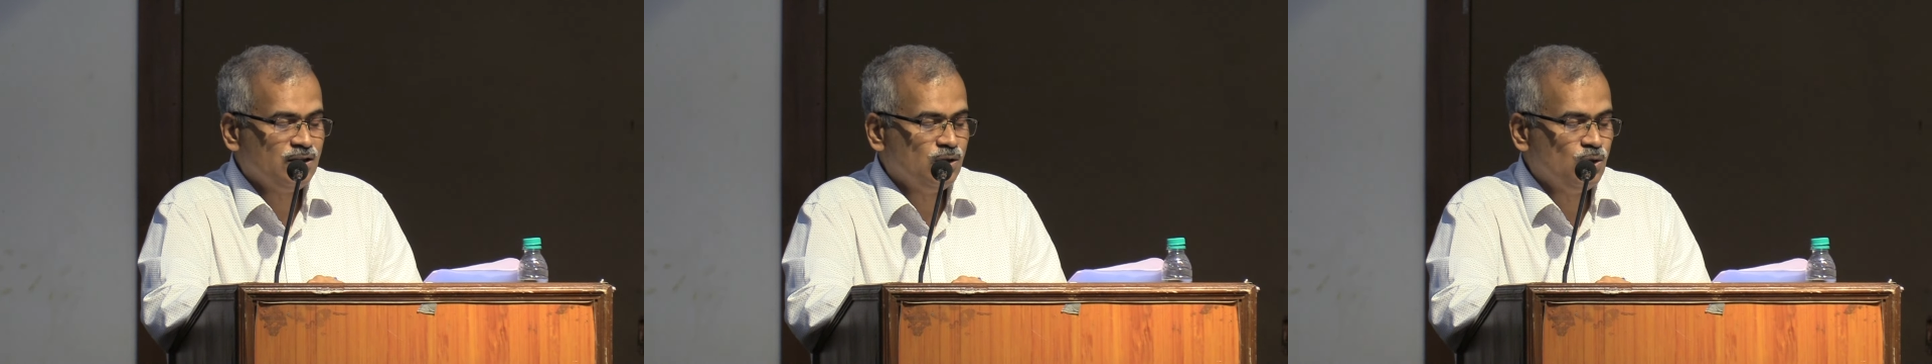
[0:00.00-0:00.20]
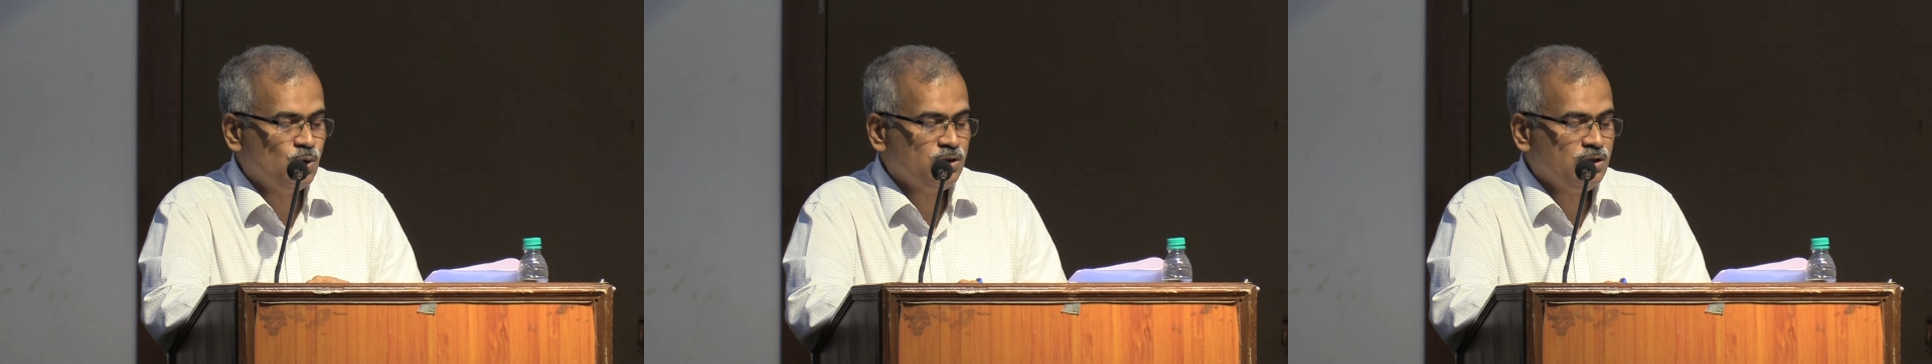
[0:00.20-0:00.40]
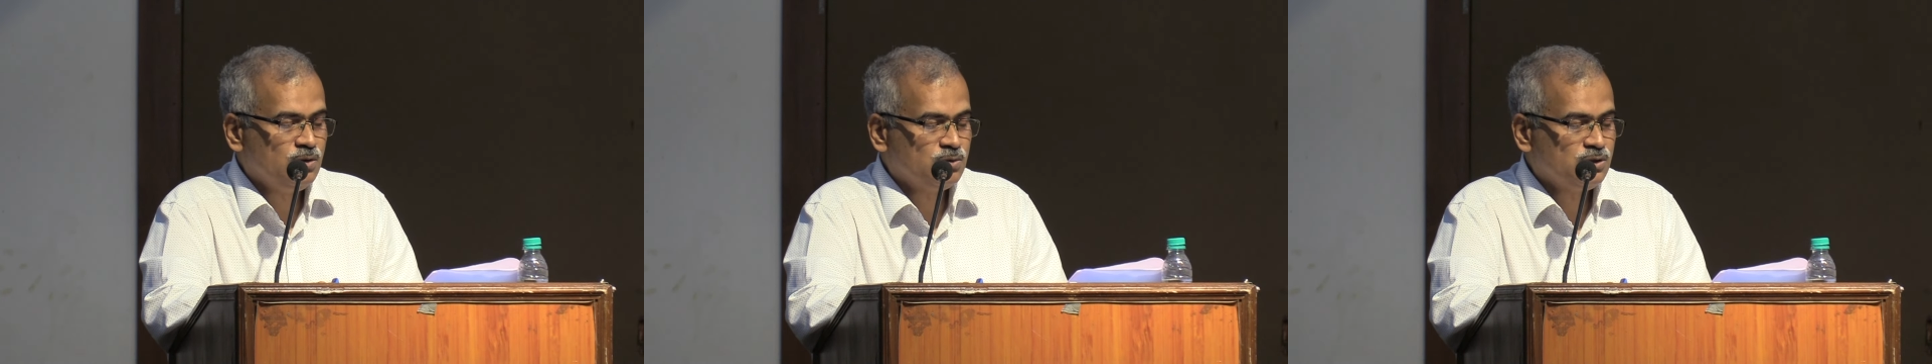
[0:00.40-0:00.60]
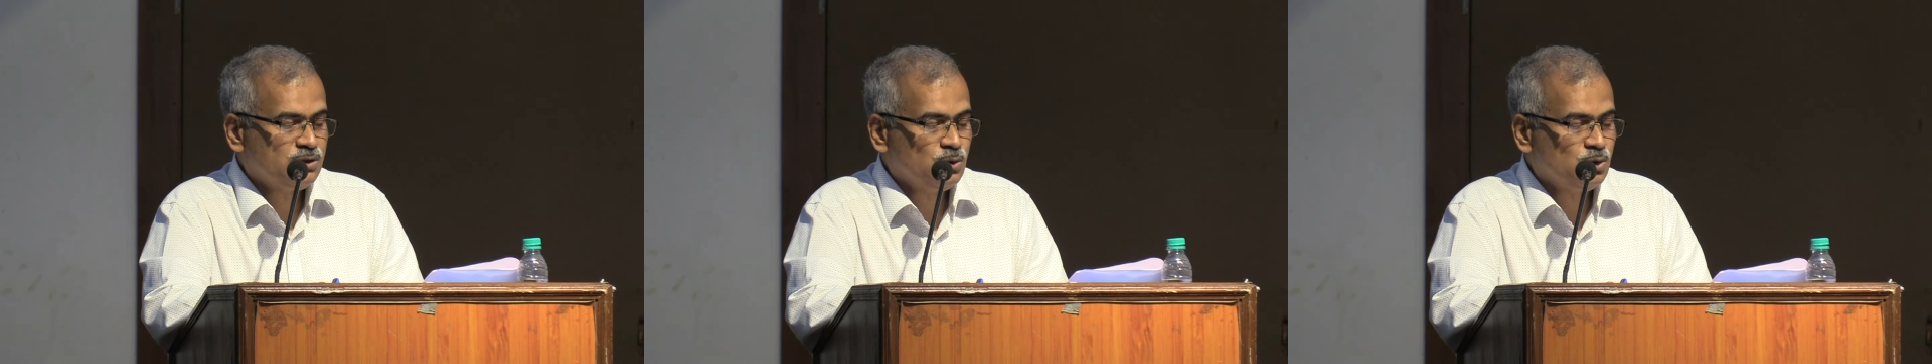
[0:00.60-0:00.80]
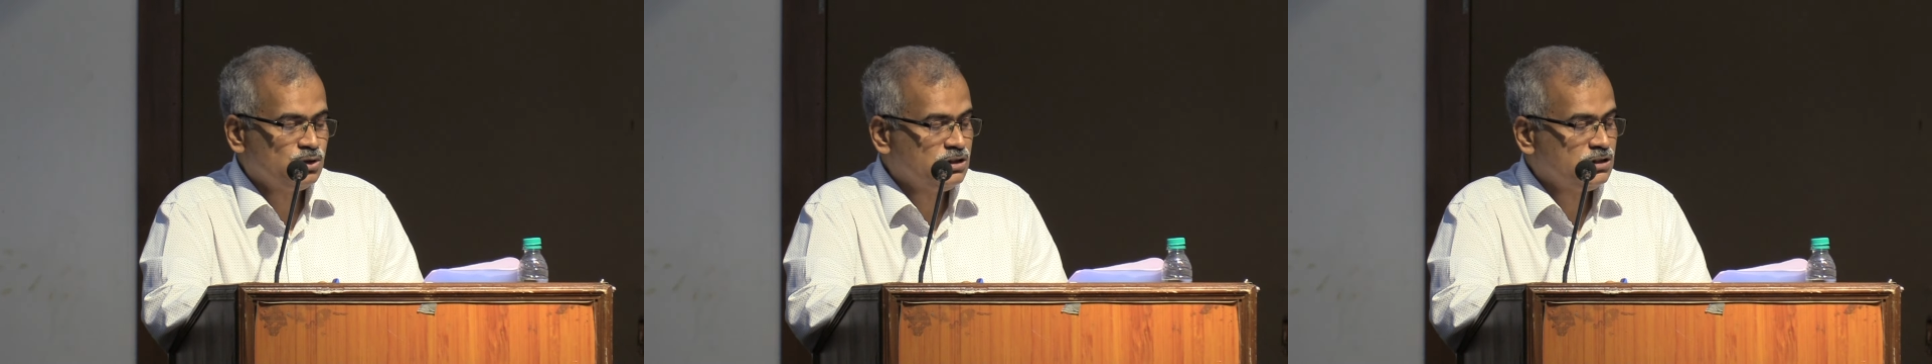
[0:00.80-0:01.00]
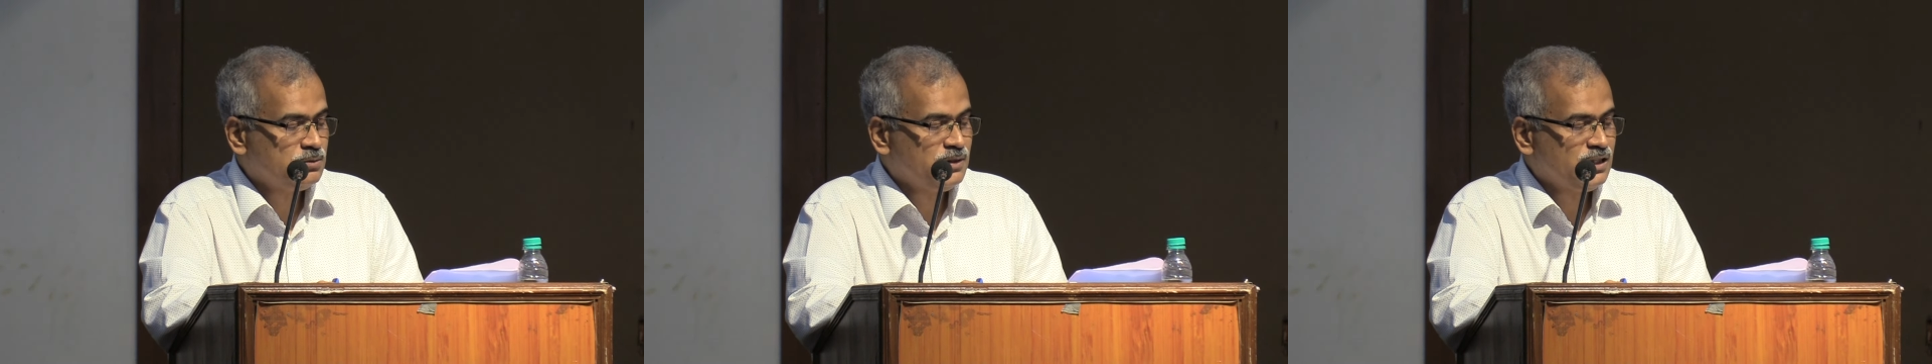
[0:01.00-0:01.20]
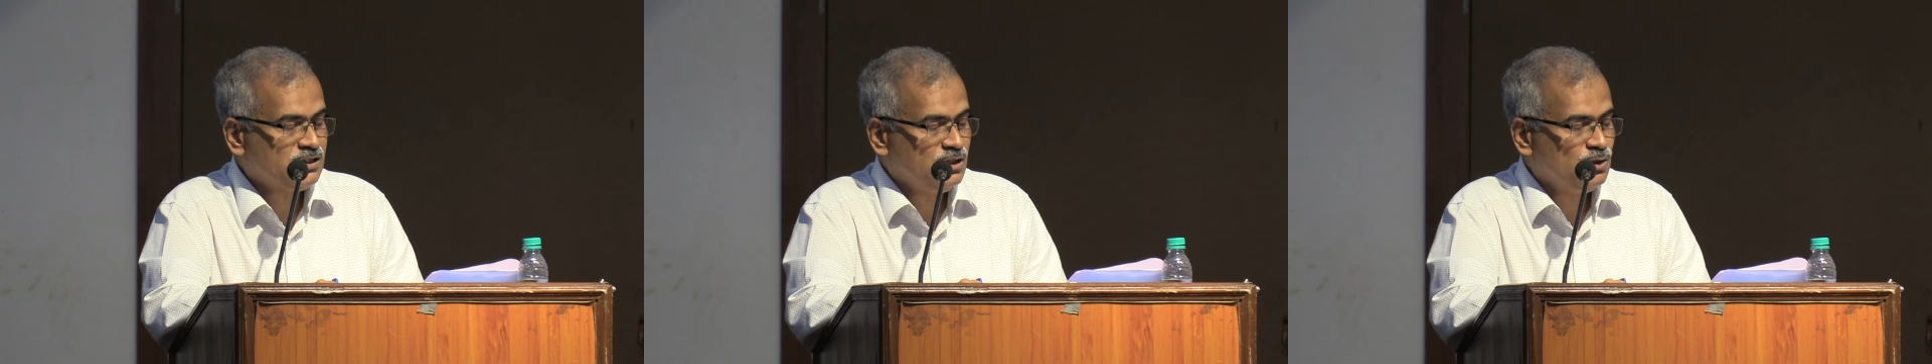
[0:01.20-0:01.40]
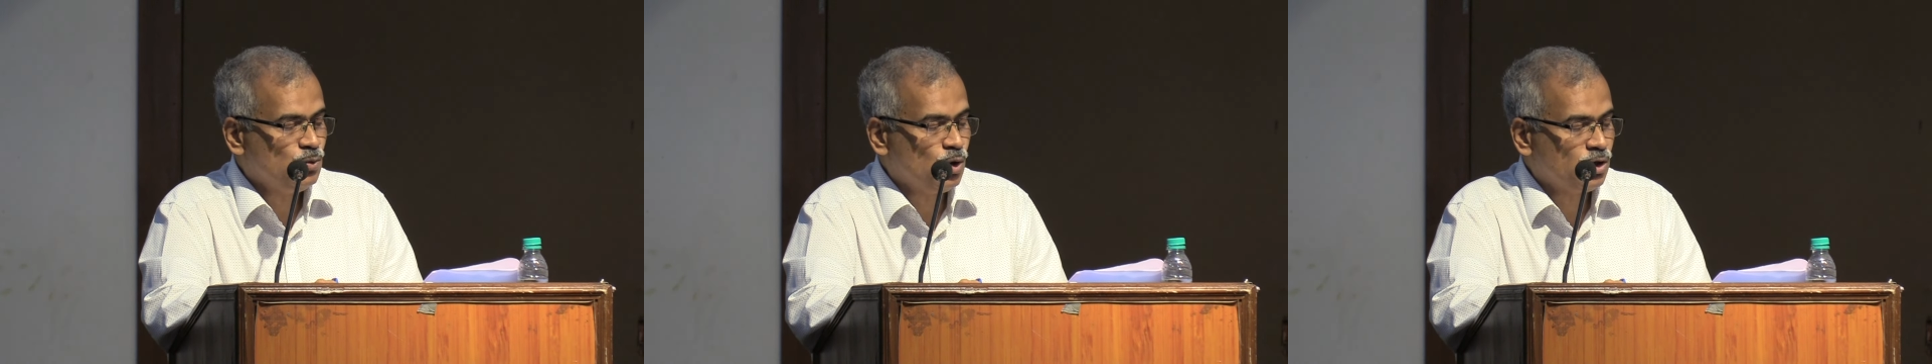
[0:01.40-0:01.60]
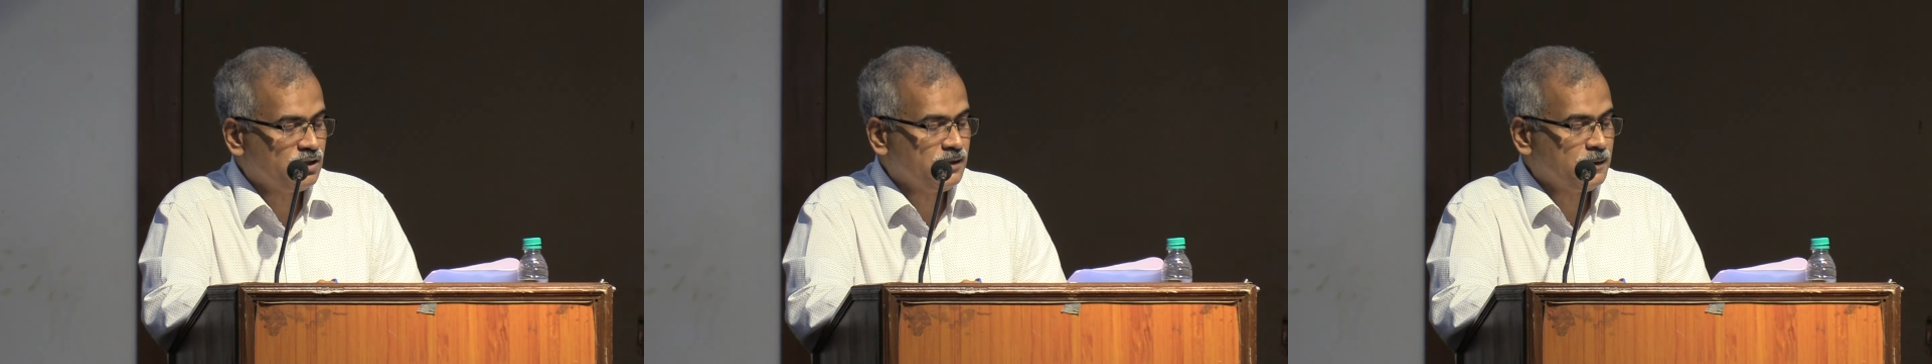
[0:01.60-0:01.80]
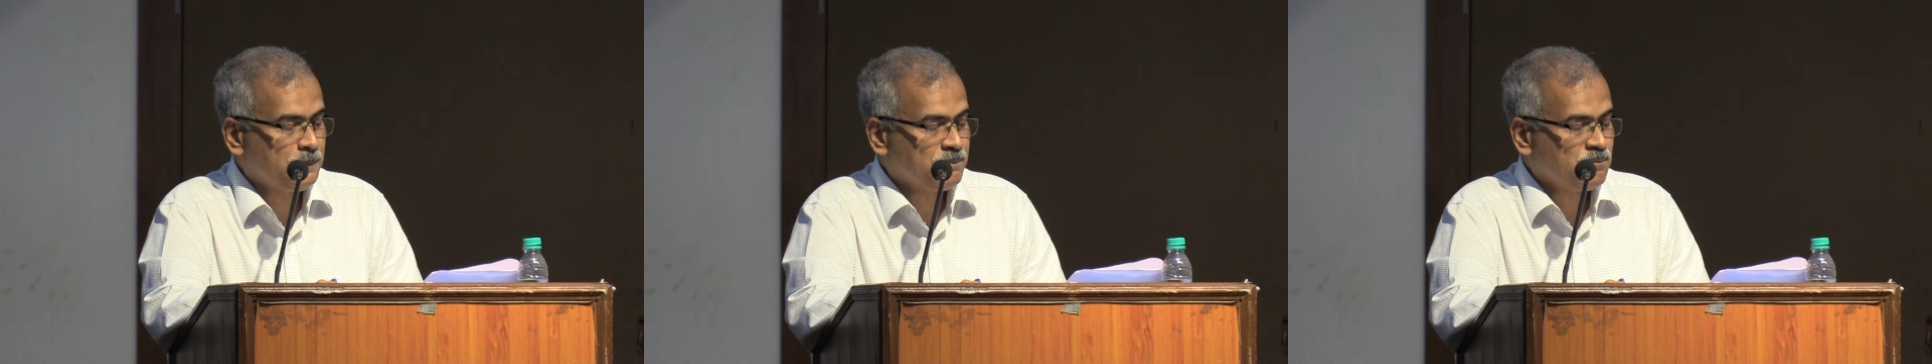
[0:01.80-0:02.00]
local resources, especially
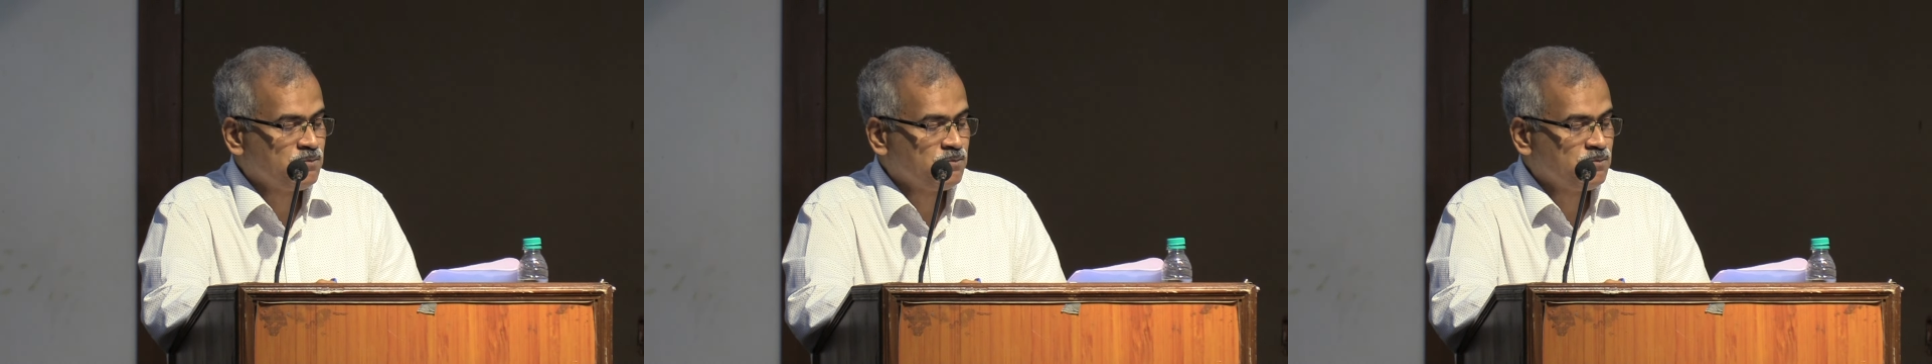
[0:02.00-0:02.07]
water.